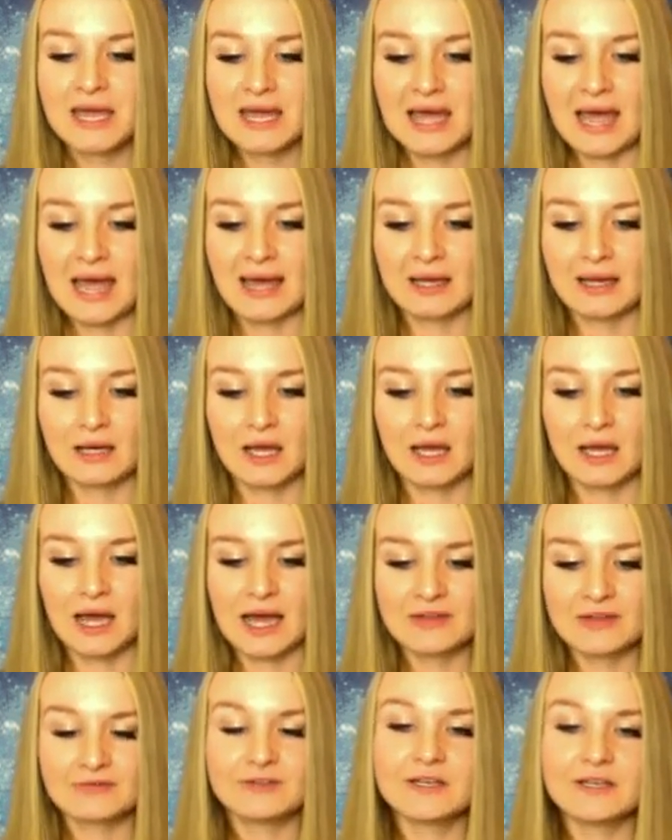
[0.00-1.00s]
And I
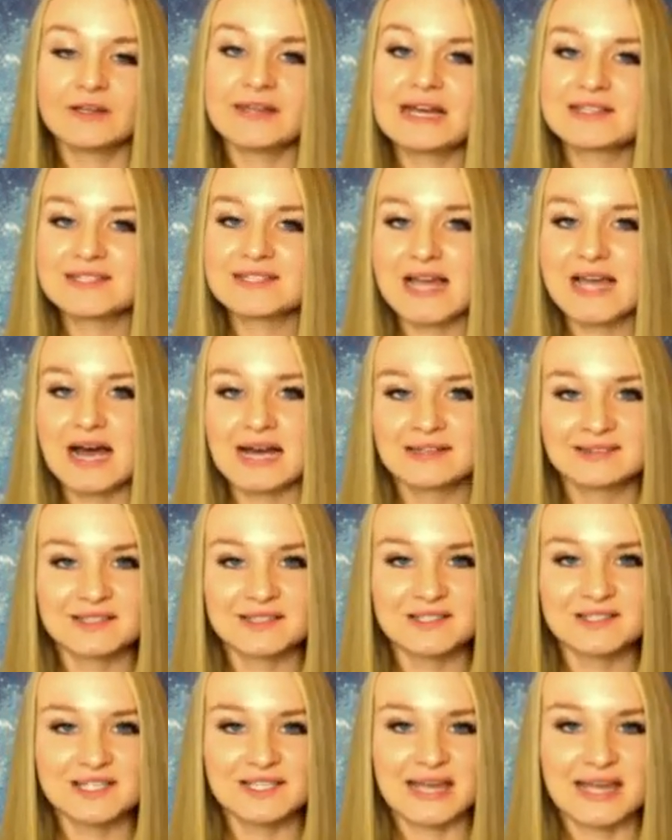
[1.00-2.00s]
feel that ties
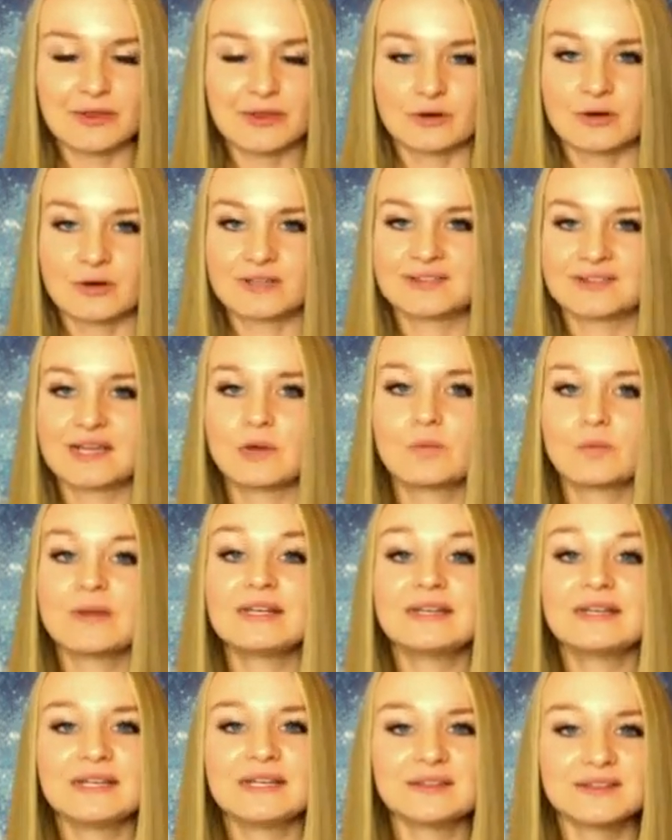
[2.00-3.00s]
it together. It's like we
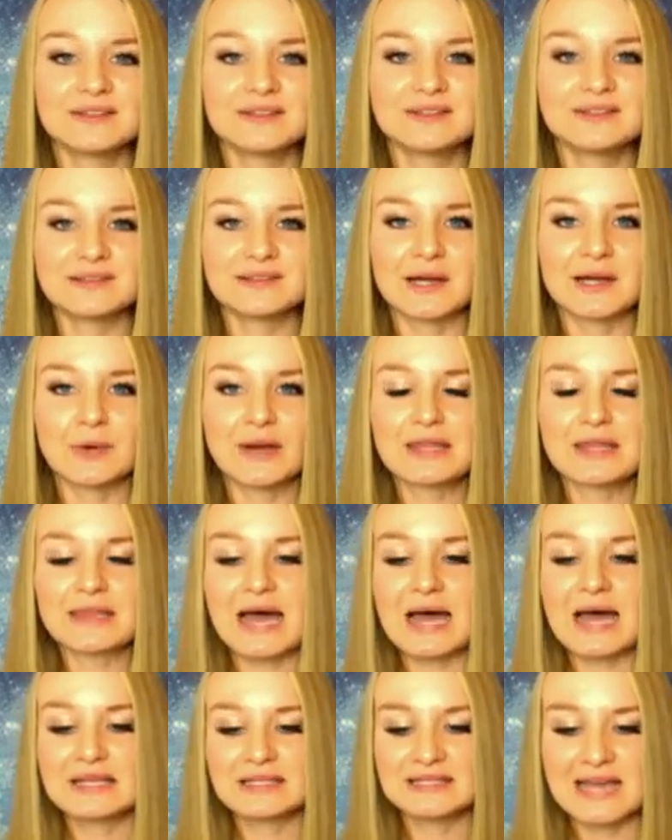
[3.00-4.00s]
need this knowing
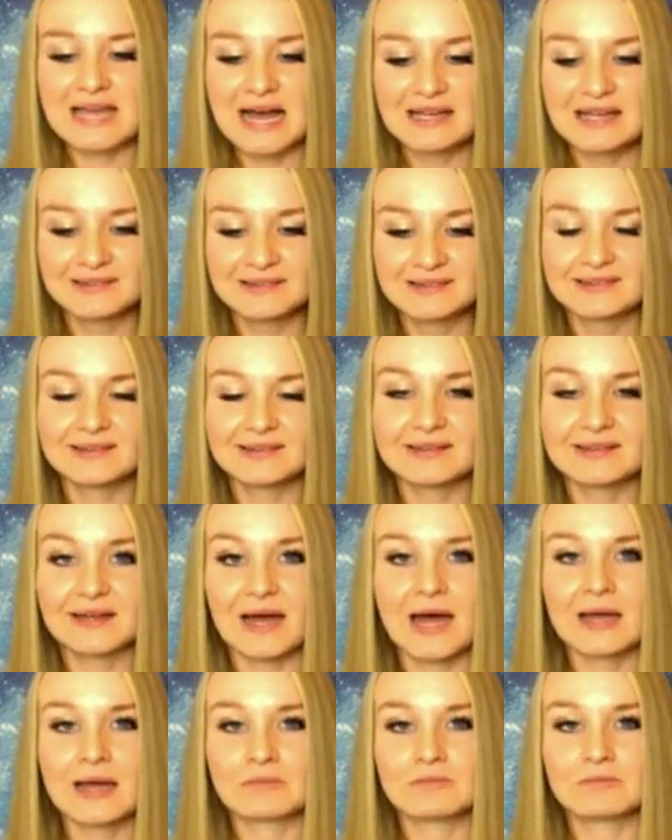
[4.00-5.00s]
that, yes,
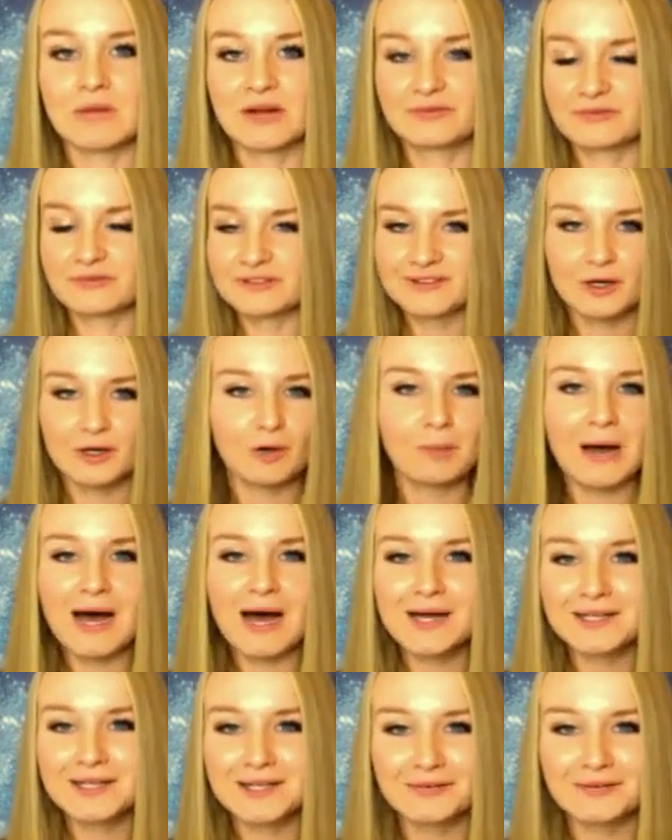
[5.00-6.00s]
I'm a physical
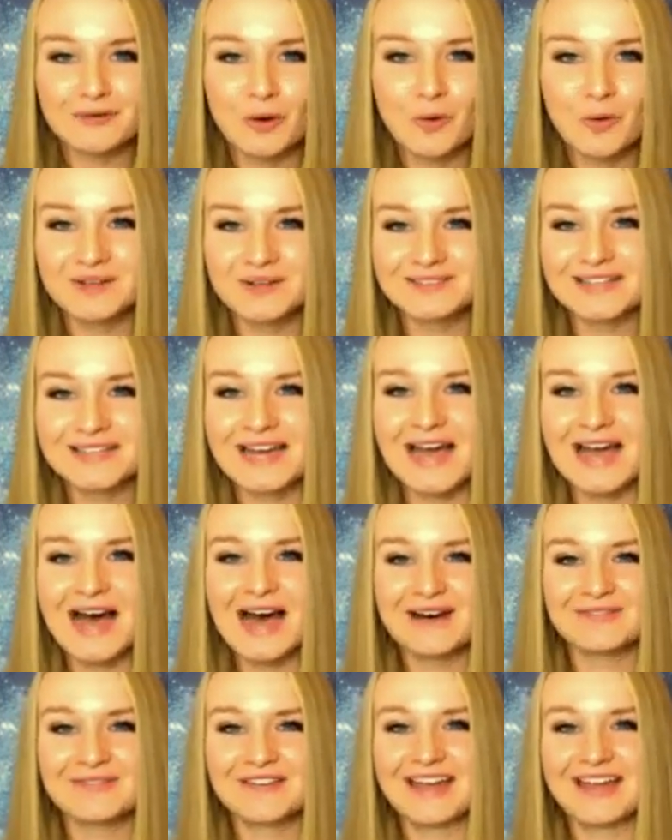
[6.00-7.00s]
body. Of course, I
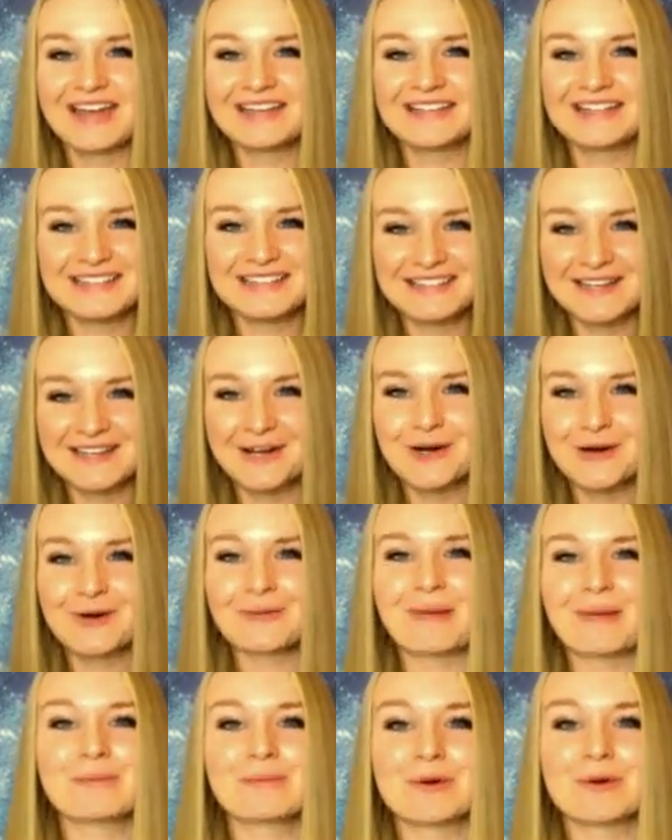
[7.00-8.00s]
have an ego and
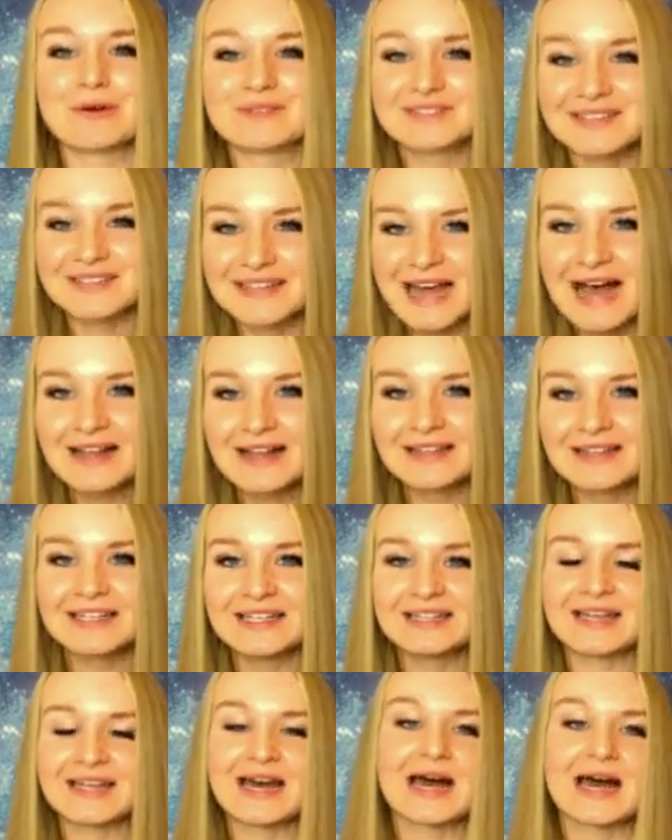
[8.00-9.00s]
my personality
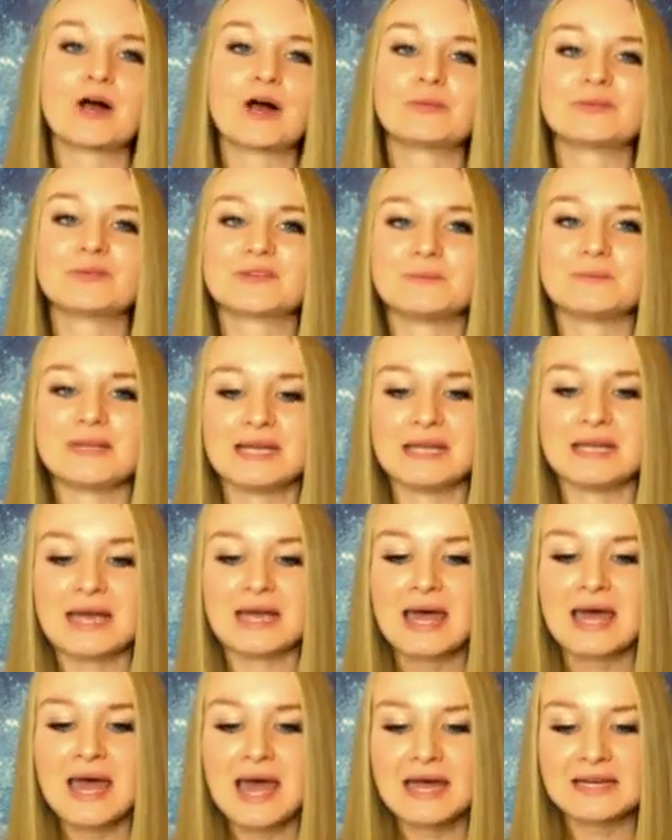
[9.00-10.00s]
that helps me
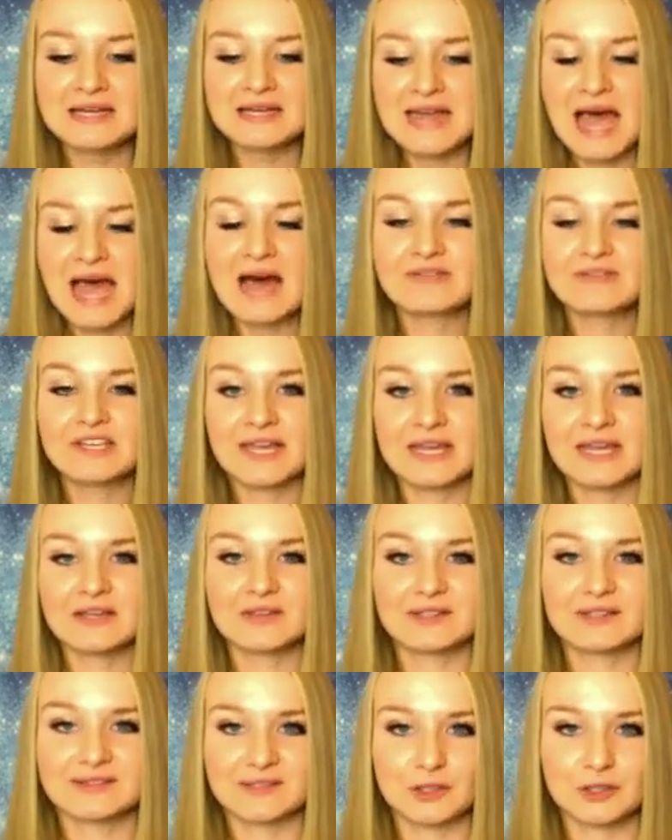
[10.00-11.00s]
navigate
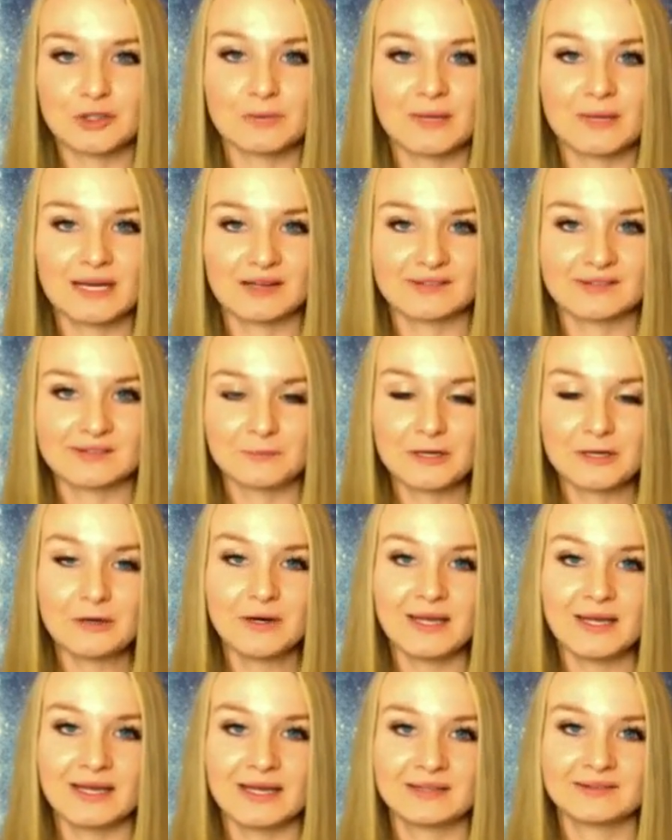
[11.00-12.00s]
this human
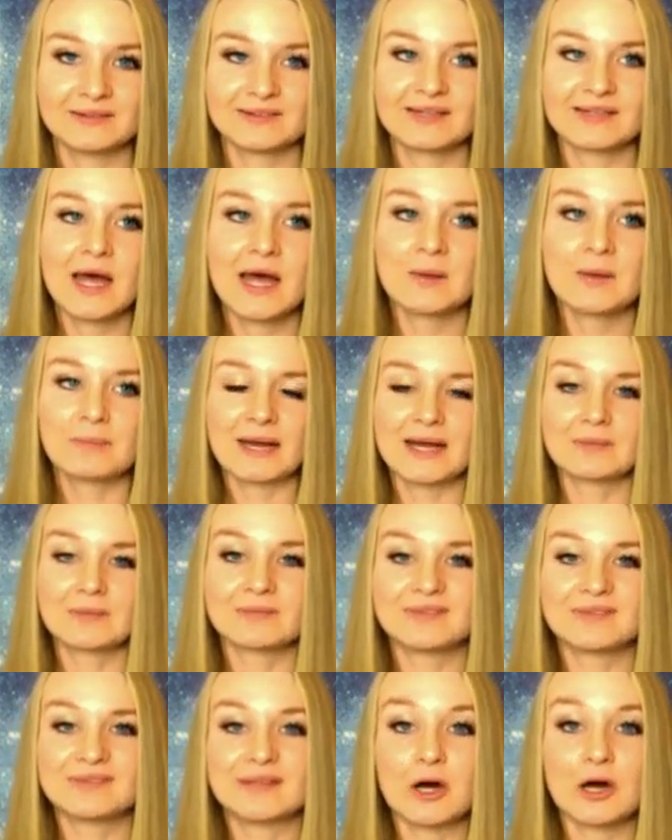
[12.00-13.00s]
experience, but I'm
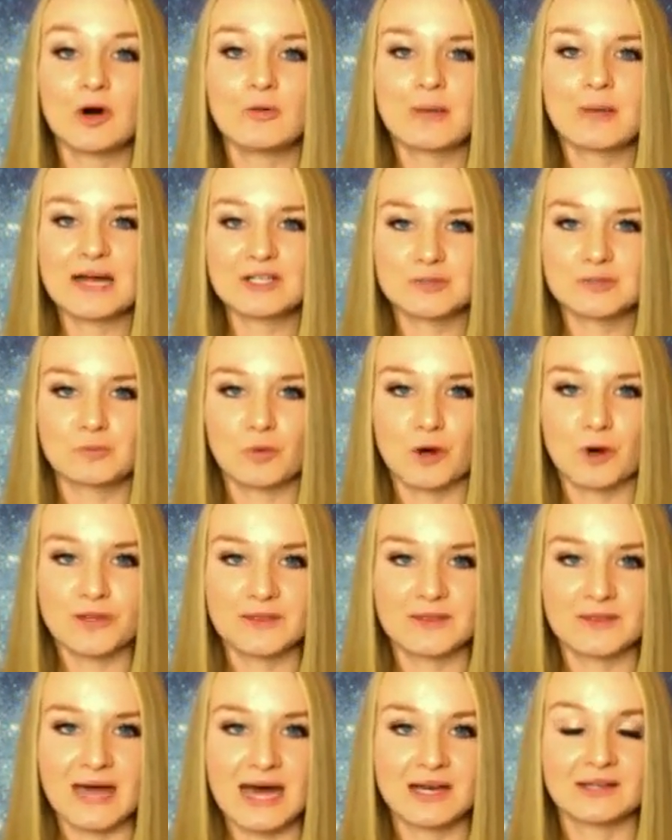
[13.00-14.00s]
so much more
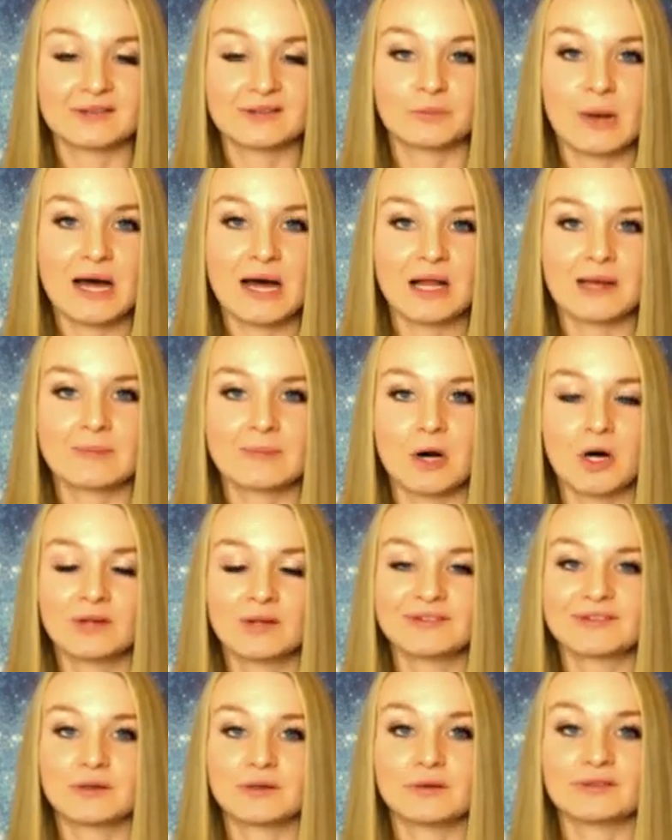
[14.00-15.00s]
than that as well. I'm
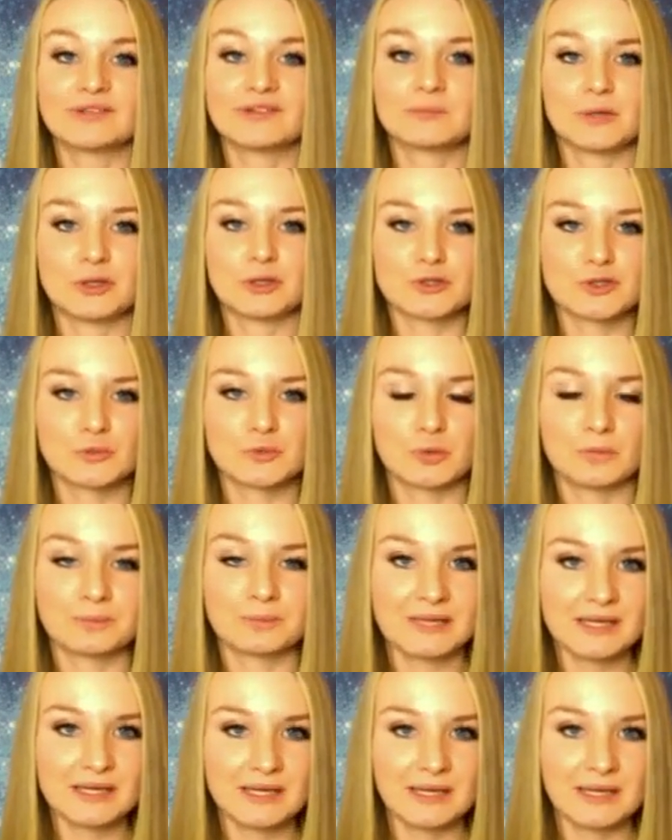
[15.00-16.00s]
also a spiritual
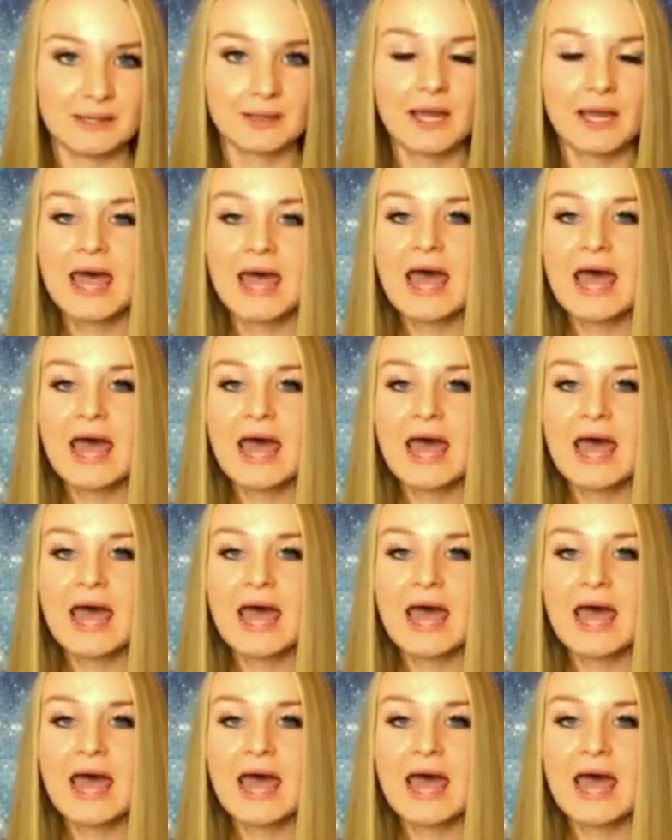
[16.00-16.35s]
being.